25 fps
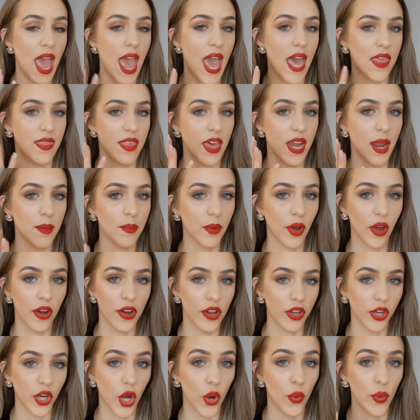and then I'm
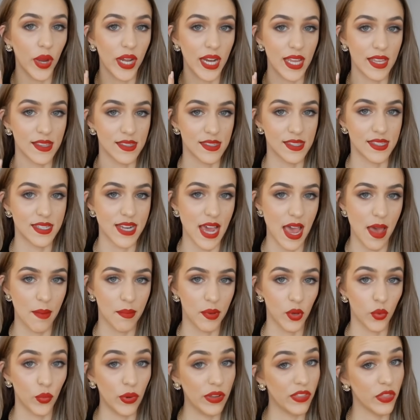gonna go in and
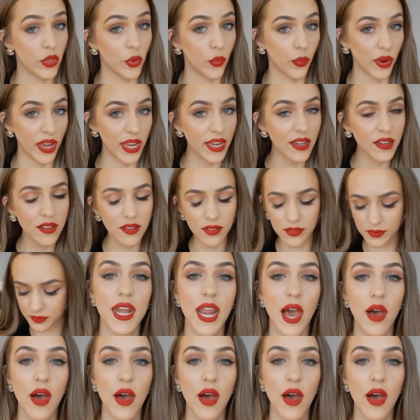stamp it with the wing.